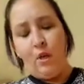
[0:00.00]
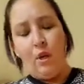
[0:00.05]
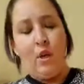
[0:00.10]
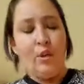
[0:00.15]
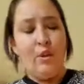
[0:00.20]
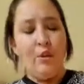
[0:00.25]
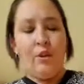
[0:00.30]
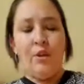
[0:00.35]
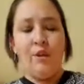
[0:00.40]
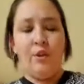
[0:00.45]

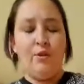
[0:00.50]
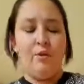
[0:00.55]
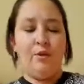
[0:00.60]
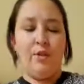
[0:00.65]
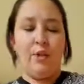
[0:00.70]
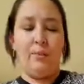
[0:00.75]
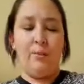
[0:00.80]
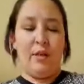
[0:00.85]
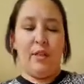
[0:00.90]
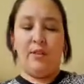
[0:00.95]
You can use
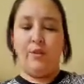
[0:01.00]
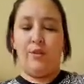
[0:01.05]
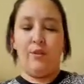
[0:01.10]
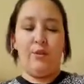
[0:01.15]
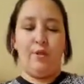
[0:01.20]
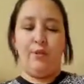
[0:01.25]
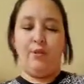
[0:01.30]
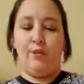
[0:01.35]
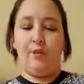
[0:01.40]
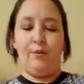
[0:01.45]
a mixer
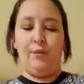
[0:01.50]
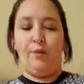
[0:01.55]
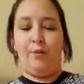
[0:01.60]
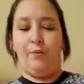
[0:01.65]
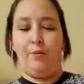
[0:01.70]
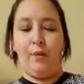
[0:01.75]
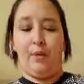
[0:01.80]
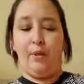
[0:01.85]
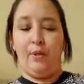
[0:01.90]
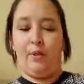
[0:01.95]
too if you
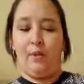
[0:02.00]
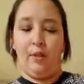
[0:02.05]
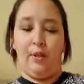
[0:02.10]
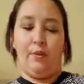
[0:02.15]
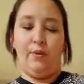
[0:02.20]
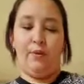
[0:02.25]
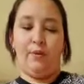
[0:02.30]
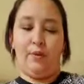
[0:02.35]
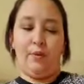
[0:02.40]
wanted to use